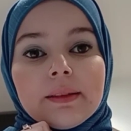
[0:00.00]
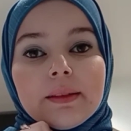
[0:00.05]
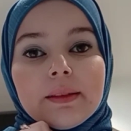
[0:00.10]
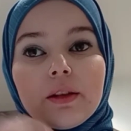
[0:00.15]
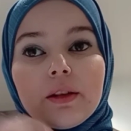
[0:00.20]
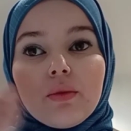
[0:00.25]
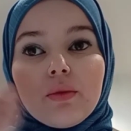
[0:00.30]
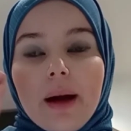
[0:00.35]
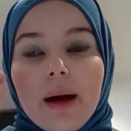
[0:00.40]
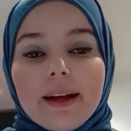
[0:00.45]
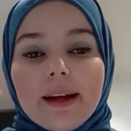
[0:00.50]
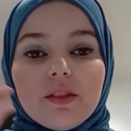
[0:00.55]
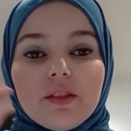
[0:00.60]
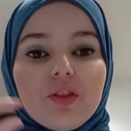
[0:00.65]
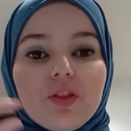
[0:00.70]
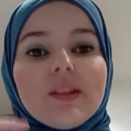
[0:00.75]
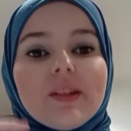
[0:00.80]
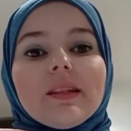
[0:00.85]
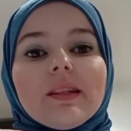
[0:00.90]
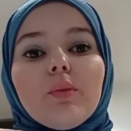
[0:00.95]
write,
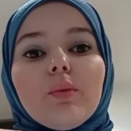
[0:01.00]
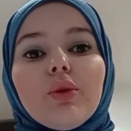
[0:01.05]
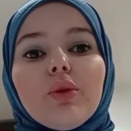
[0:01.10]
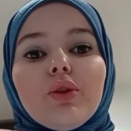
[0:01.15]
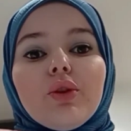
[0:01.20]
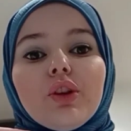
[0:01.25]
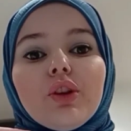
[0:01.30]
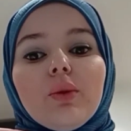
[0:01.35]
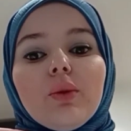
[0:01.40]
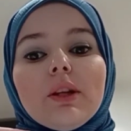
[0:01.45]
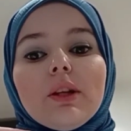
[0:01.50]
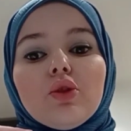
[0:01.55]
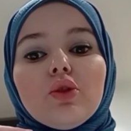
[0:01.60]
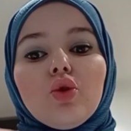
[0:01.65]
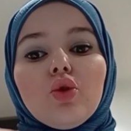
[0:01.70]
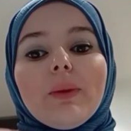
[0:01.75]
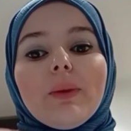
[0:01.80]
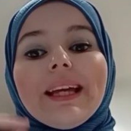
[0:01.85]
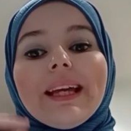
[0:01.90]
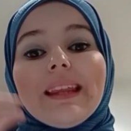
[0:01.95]
for example, we're going
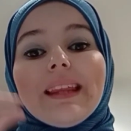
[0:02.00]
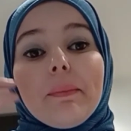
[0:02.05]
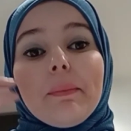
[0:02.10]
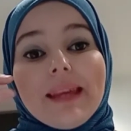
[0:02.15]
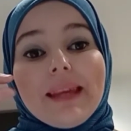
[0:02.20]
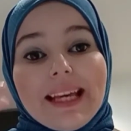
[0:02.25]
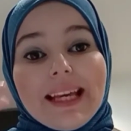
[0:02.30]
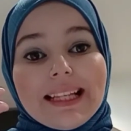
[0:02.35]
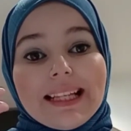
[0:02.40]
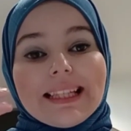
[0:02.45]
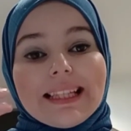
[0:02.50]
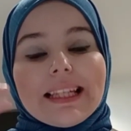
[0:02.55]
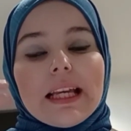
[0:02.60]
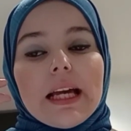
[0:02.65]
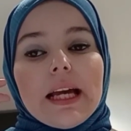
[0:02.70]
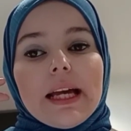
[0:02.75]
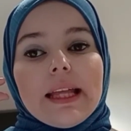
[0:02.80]
to make them guess